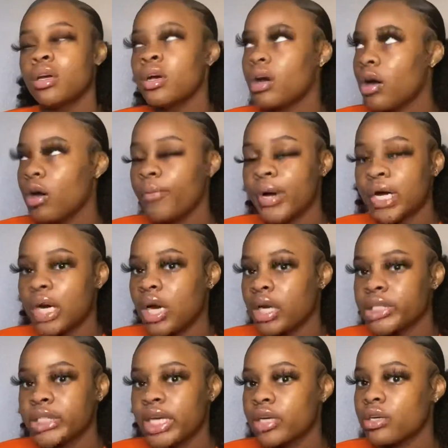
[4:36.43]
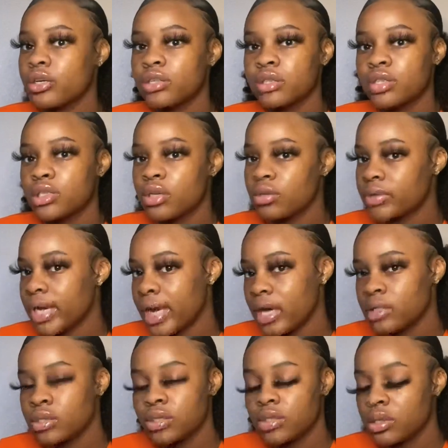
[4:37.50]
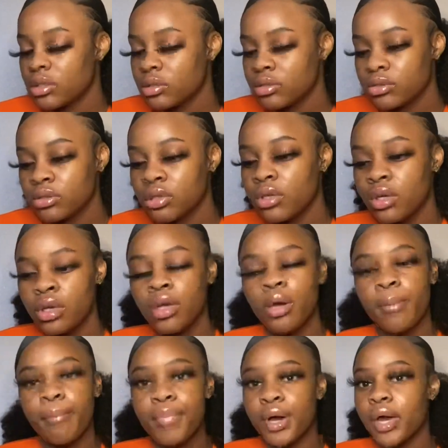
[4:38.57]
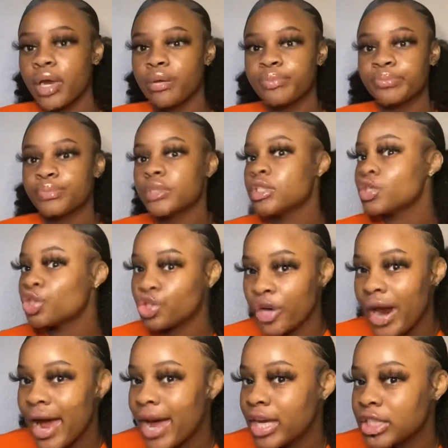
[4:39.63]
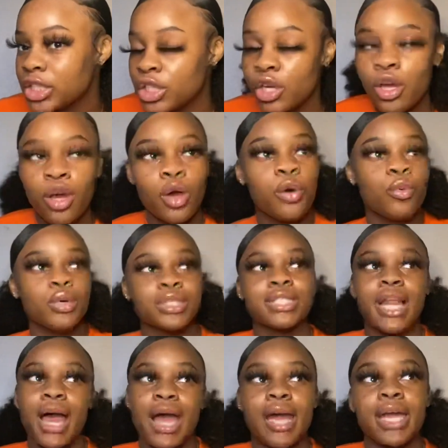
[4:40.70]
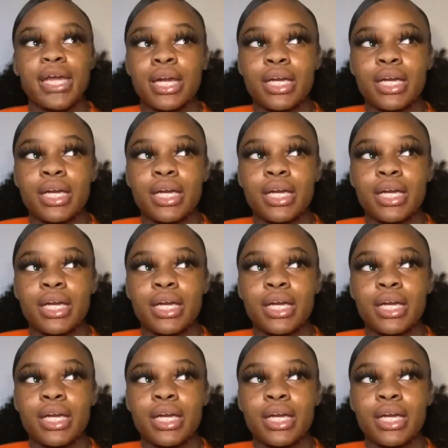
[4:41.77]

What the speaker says: oh my gosh, that girl's so nasty. But Trash was like,